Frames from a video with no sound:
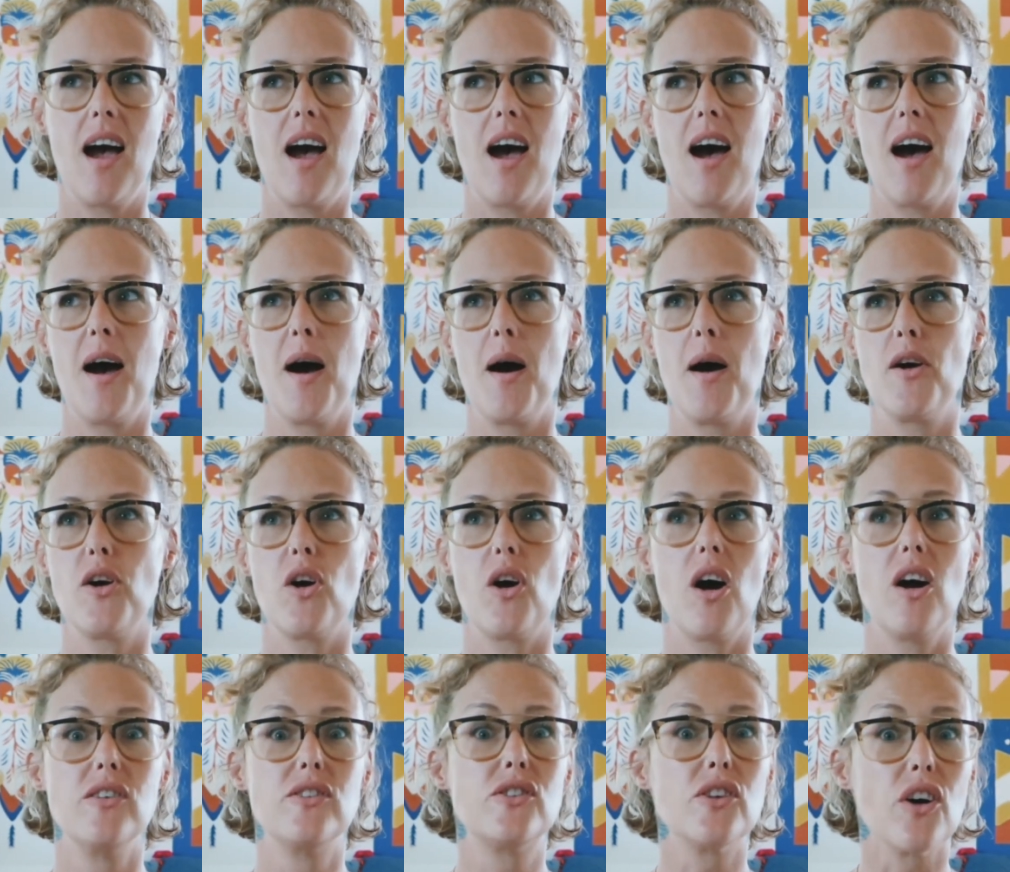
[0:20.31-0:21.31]

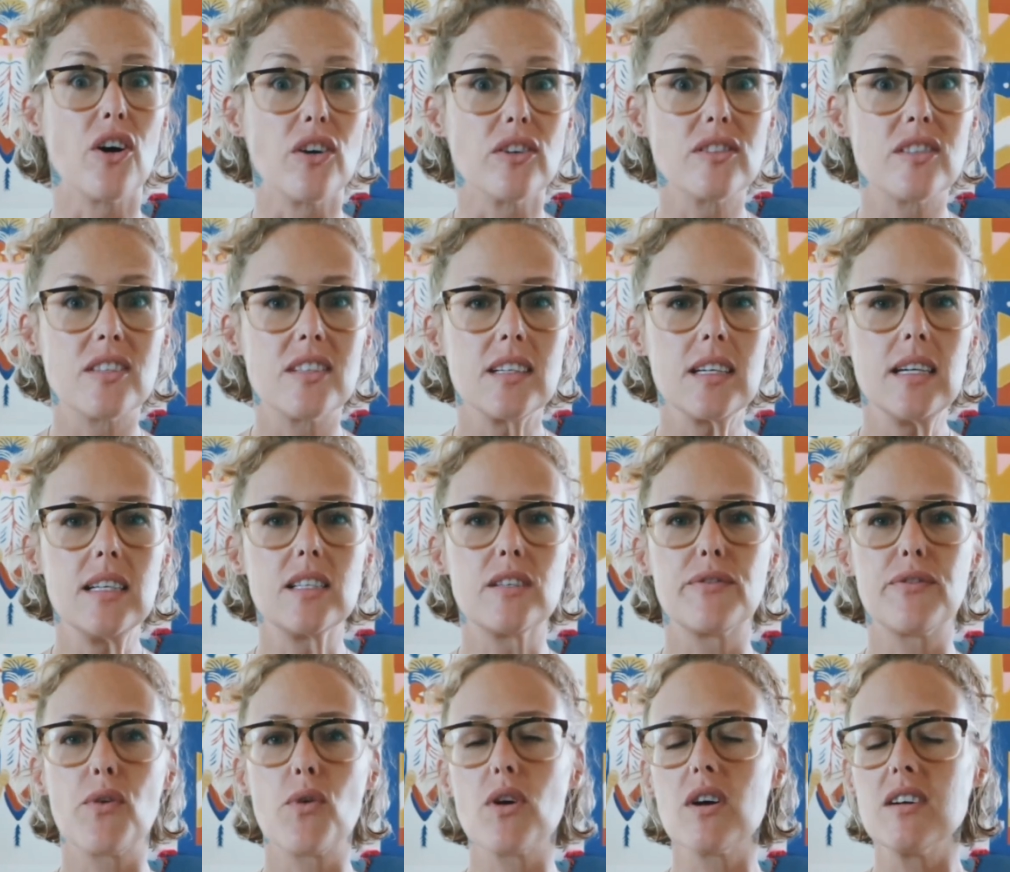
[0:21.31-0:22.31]
Adults.
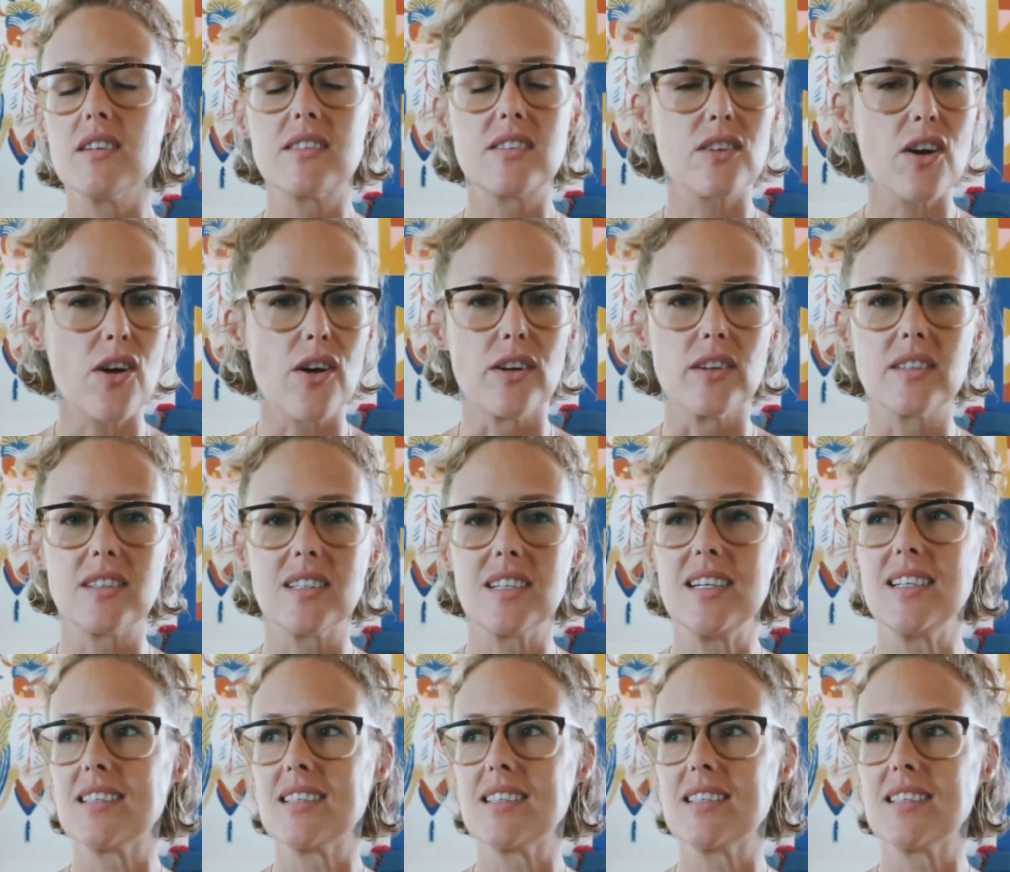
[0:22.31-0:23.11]
It's for adults.